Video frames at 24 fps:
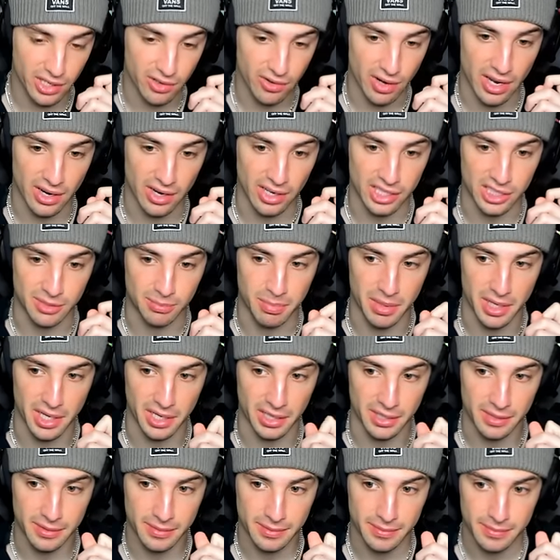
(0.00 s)
of Groudon's big.
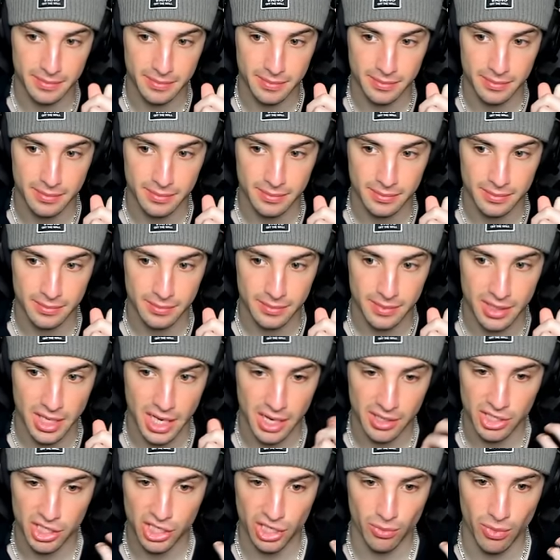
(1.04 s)
I
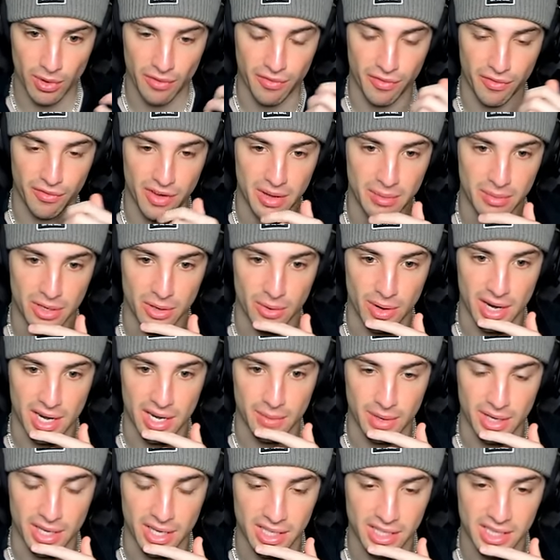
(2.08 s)
should have went for Flamethrower
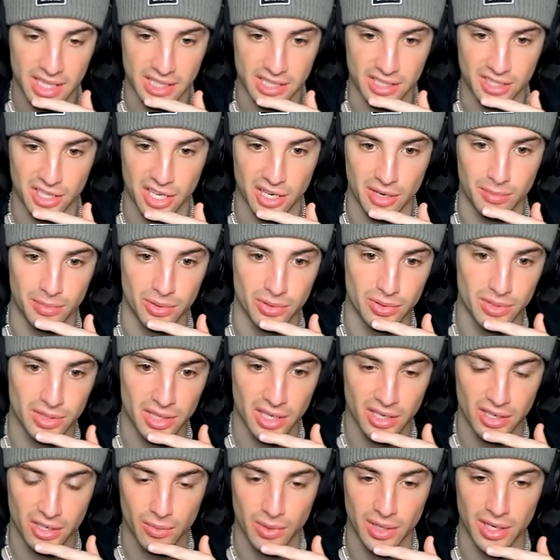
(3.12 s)
anyway. You get that Sun boost. I
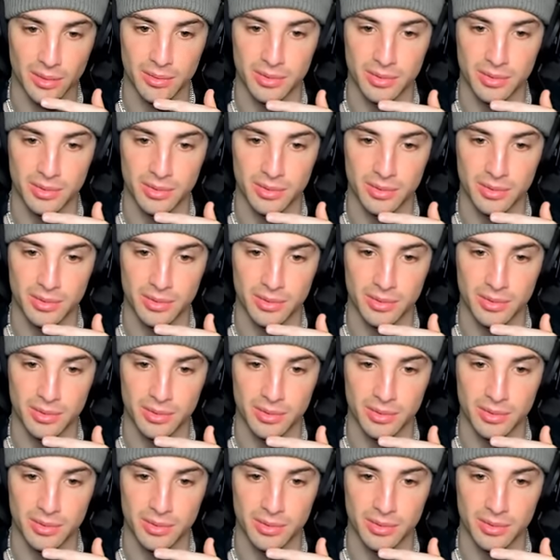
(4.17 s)
don't know what I